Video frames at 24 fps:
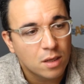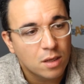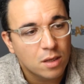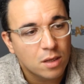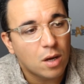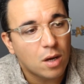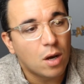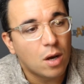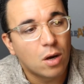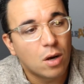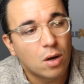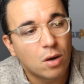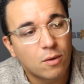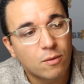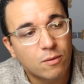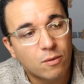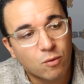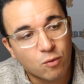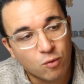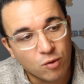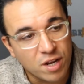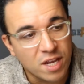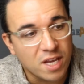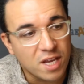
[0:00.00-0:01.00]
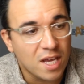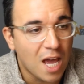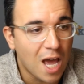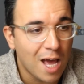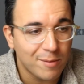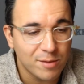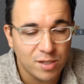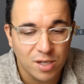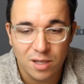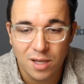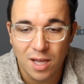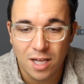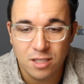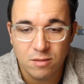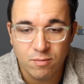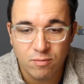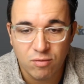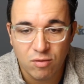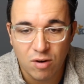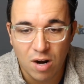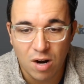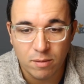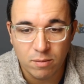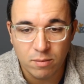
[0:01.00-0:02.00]
of reCAPTCHA? That's
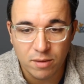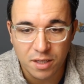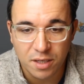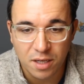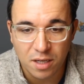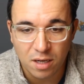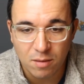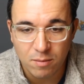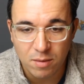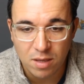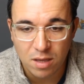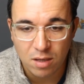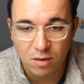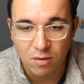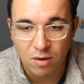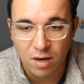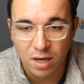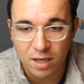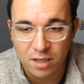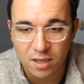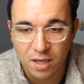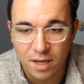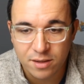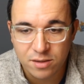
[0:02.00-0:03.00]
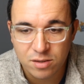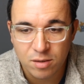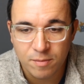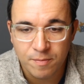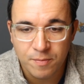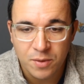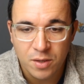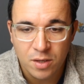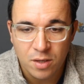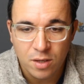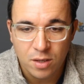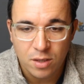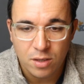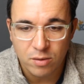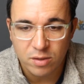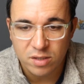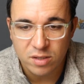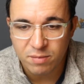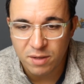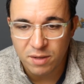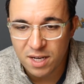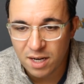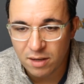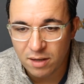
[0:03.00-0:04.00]
probably going to be the correct answer. To
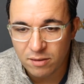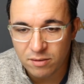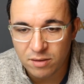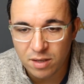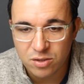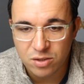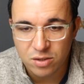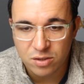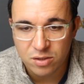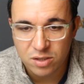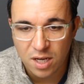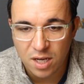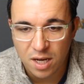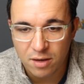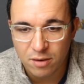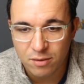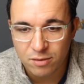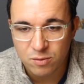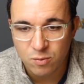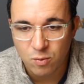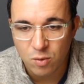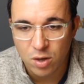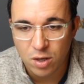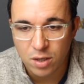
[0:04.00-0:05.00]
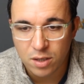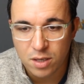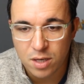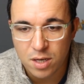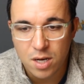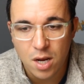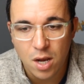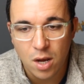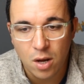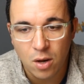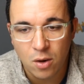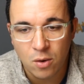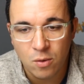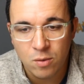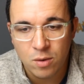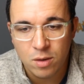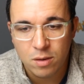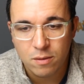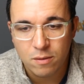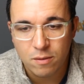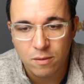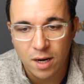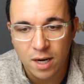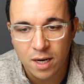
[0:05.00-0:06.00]
explain how digital scanners work, no,
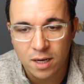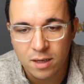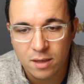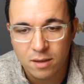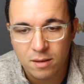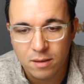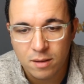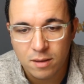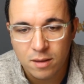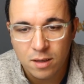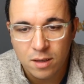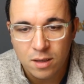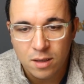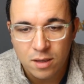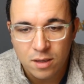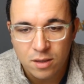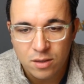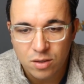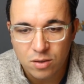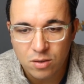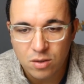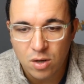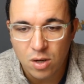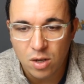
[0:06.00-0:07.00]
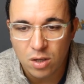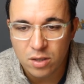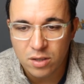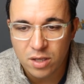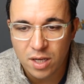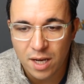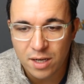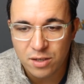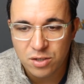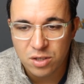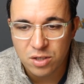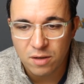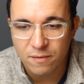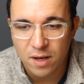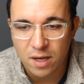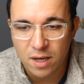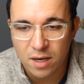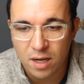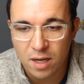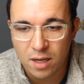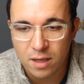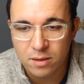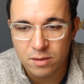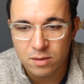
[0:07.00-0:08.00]
right? To call attention to von
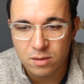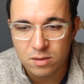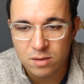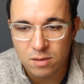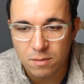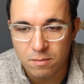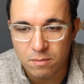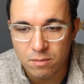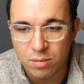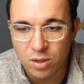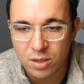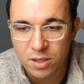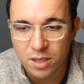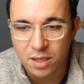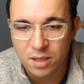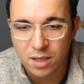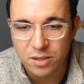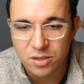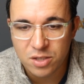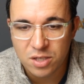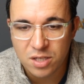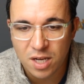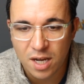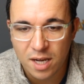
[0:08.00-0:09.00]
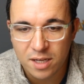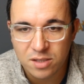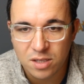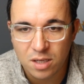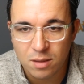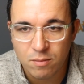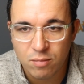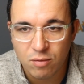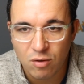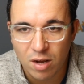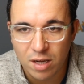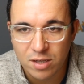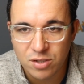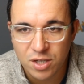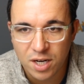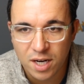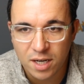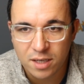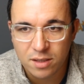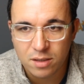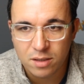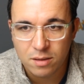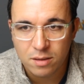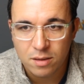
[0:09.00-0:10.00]
Ahn's book digitizing project,